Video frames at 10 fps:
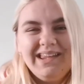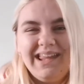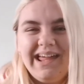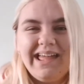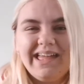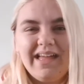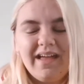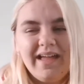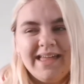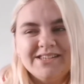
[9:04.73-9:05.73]
Like,
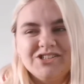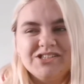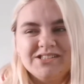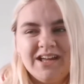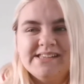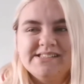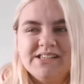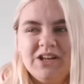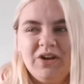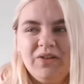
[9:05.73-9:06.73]
it's just nice
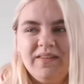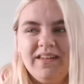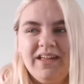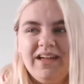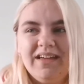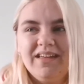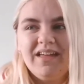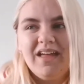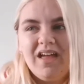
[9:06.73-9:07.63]
to know that, like,